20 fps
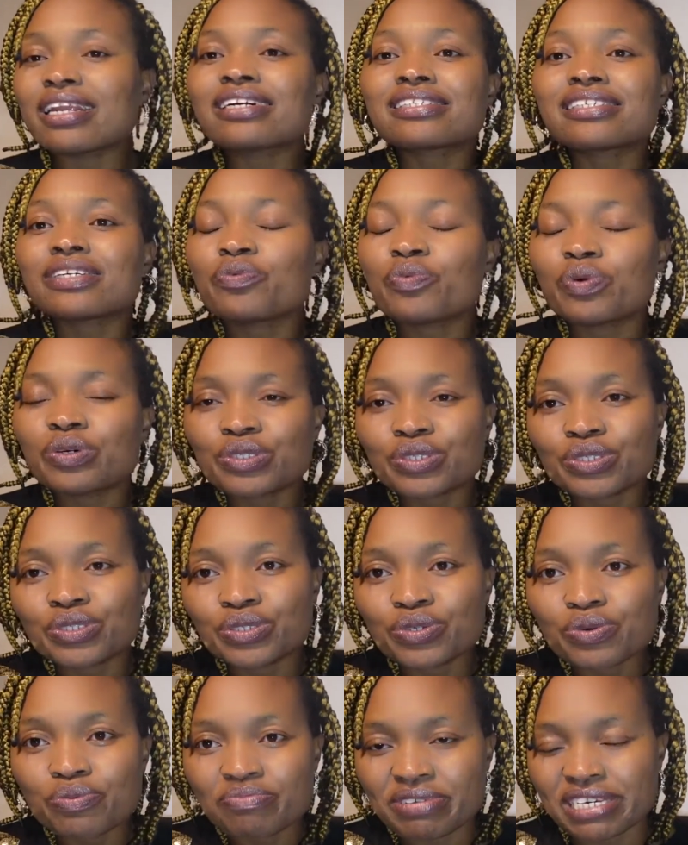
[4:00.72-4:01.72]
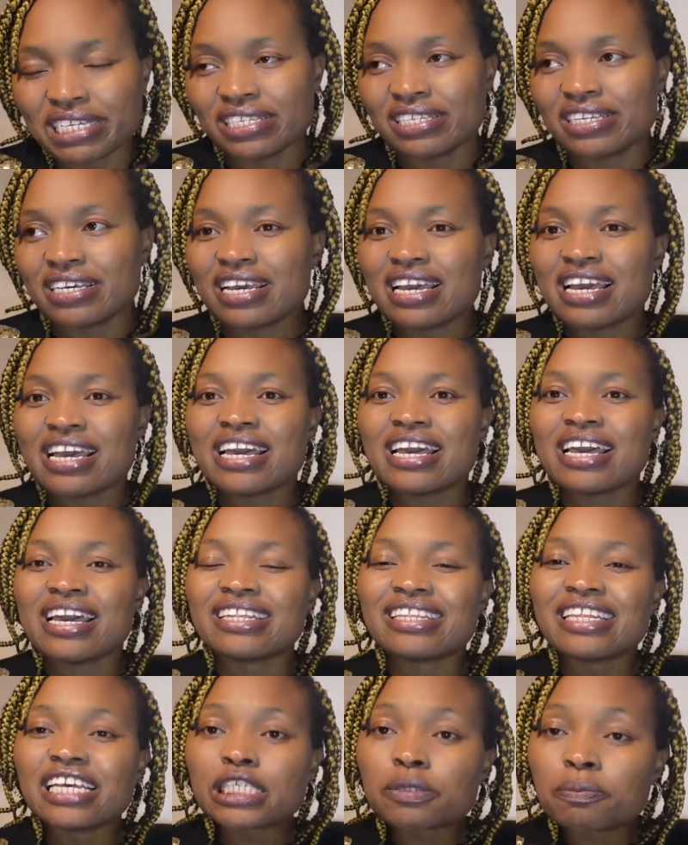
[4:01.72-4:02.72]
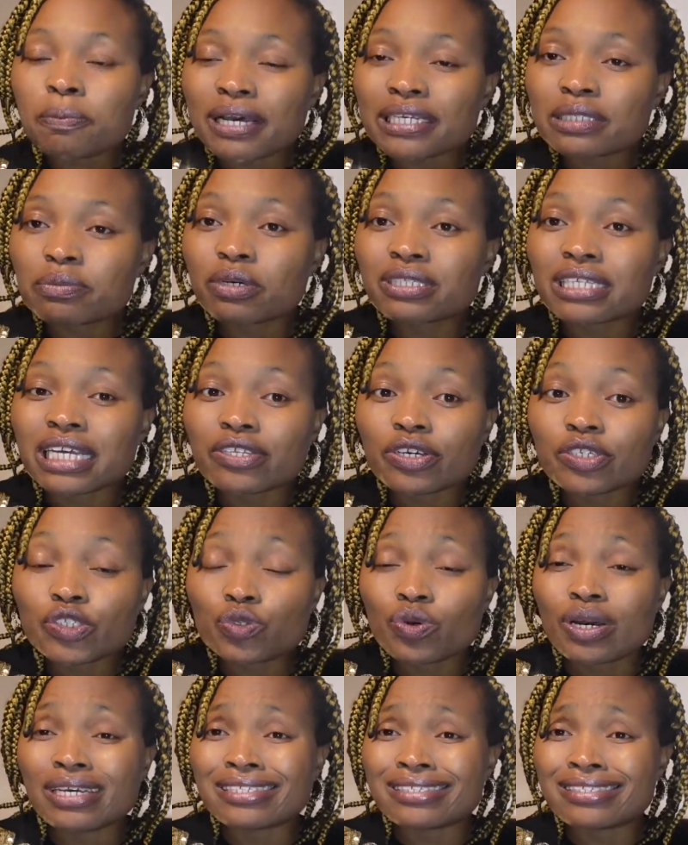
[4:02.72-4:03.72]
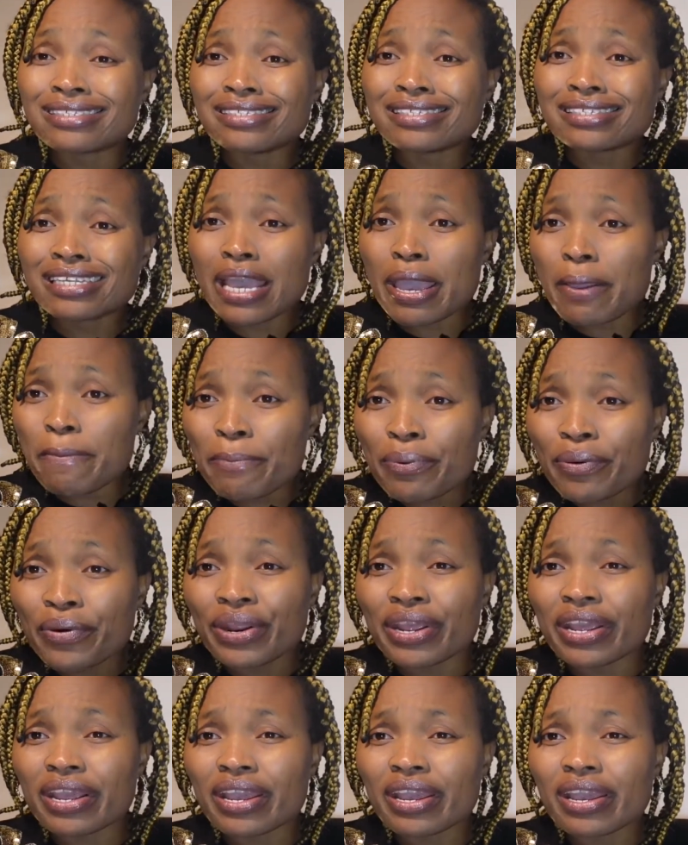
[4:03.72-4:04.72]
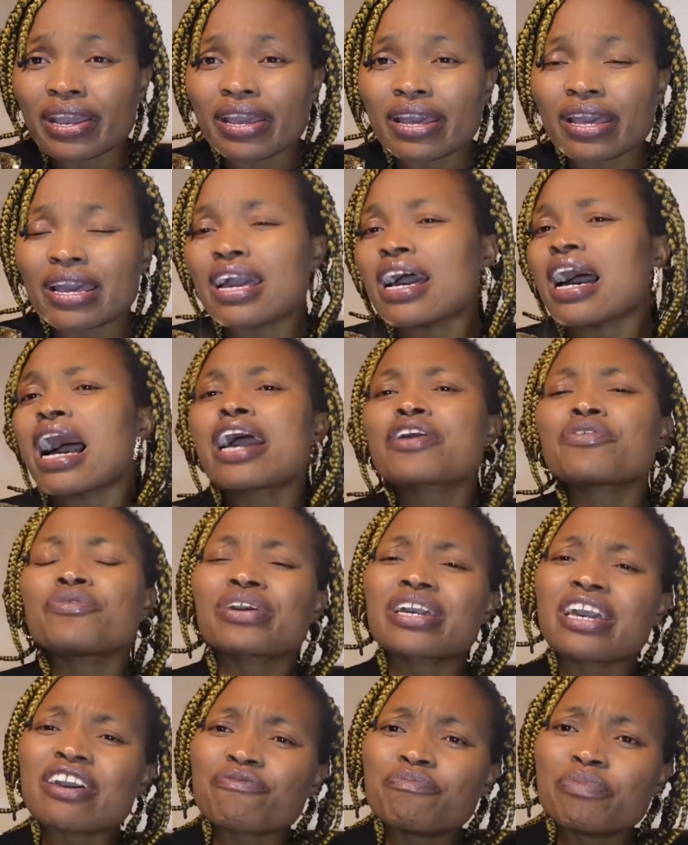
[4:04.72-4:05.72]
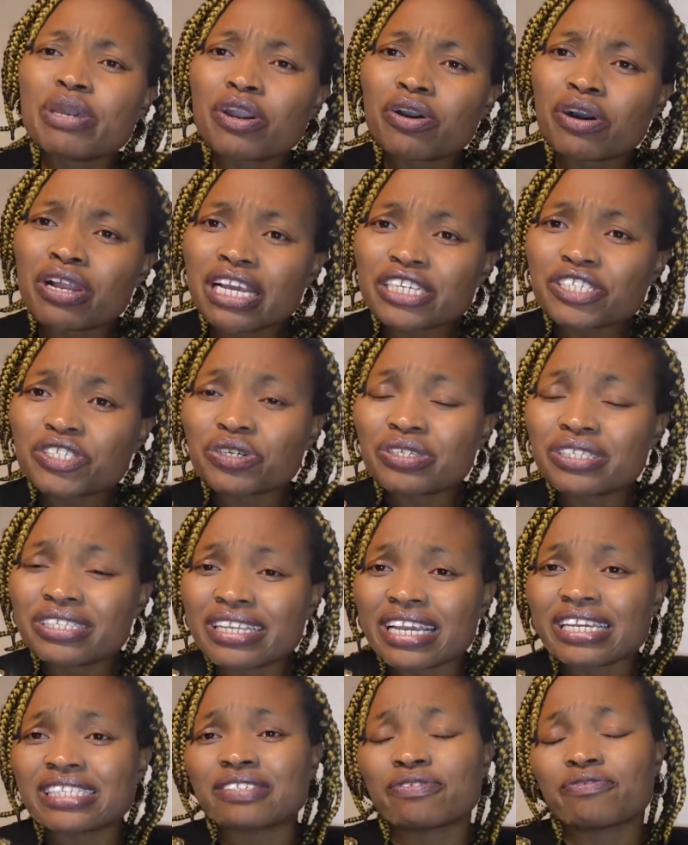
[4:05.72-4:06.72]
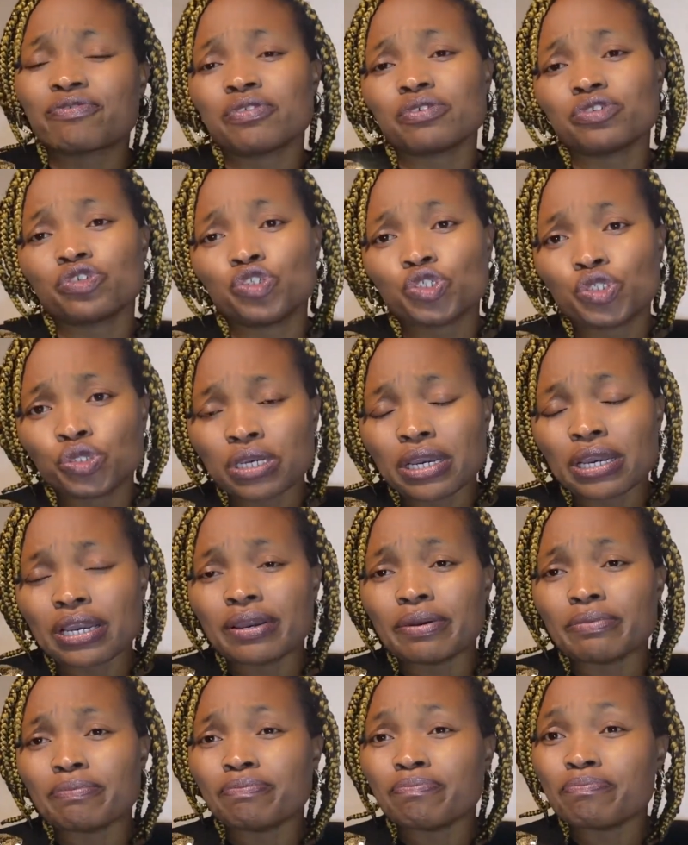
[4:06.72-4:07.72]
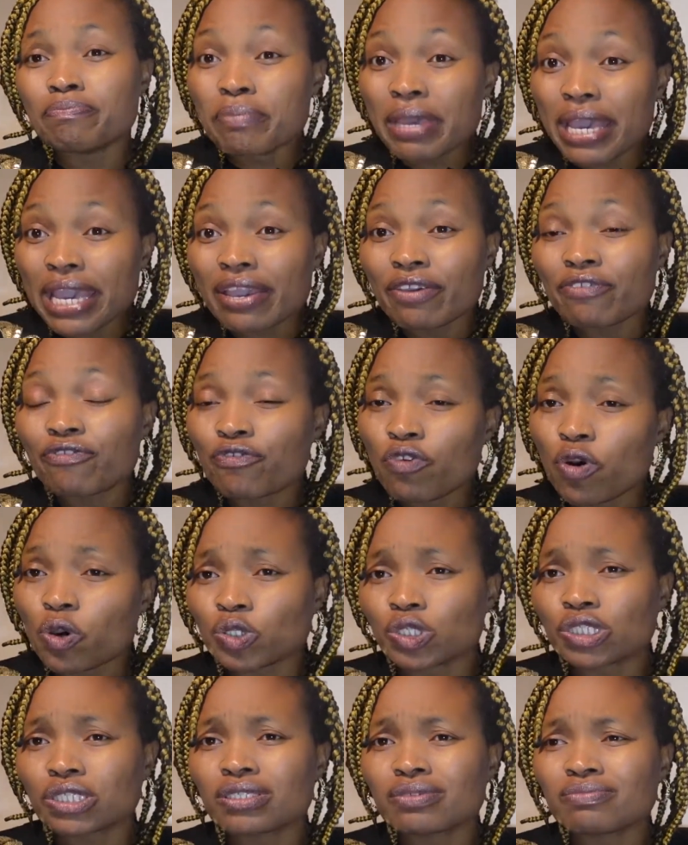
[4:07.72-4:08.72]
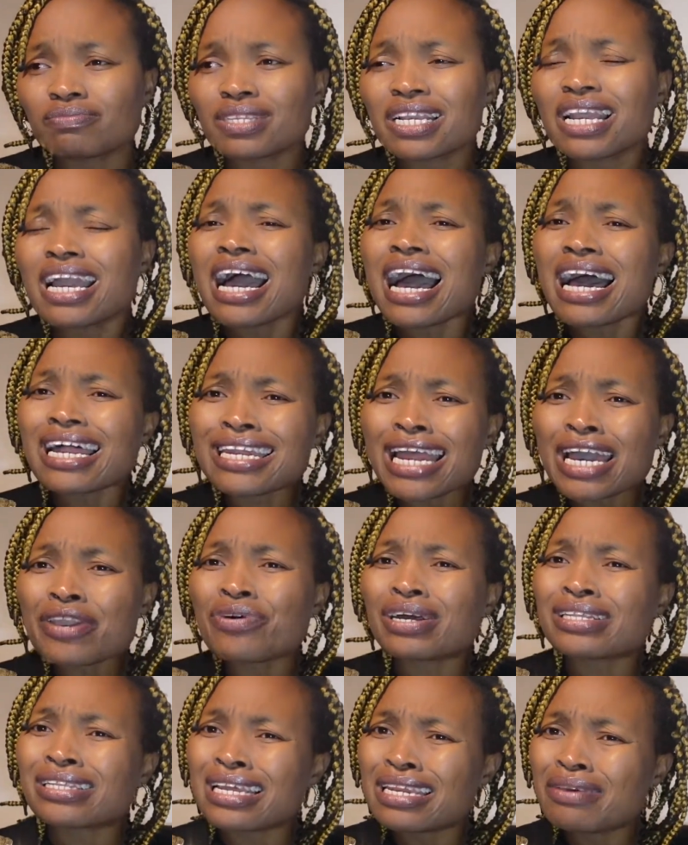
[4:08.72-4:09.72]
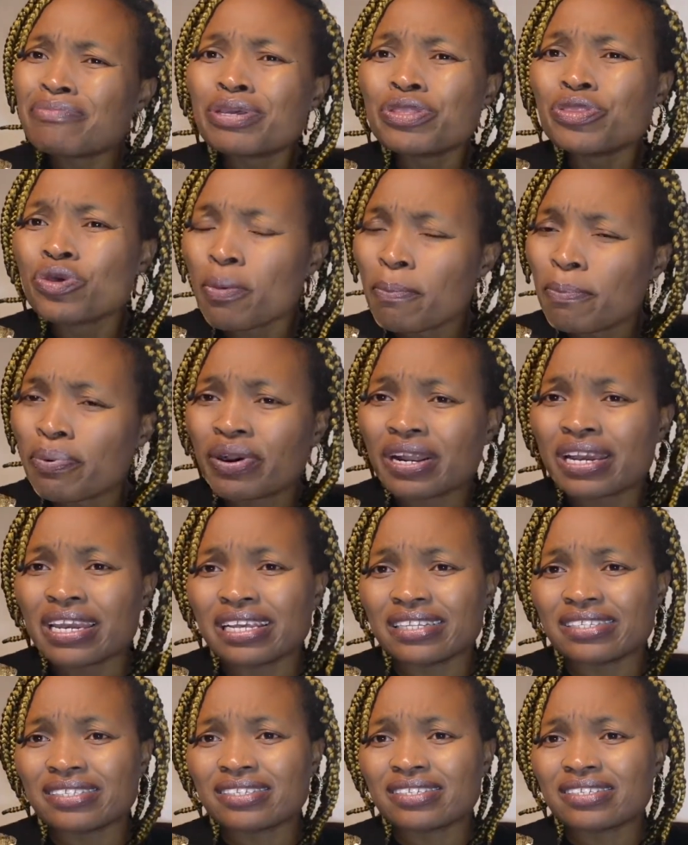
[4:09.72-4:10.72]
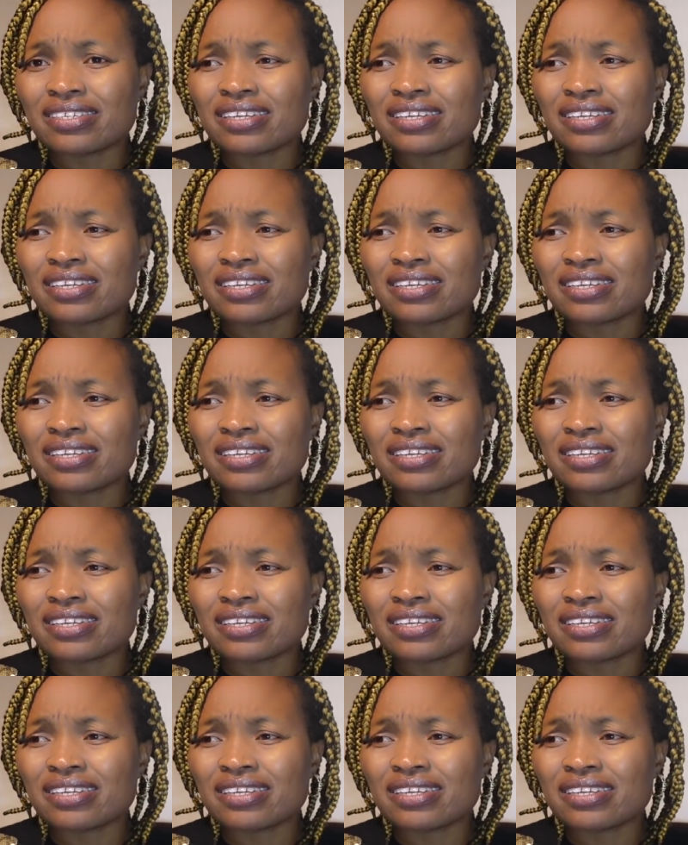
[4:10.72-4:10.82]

Now I say, what do you mean? This passport I don't do and since April, and you gave me collection date for May 4th, and now you are telling me no booklet.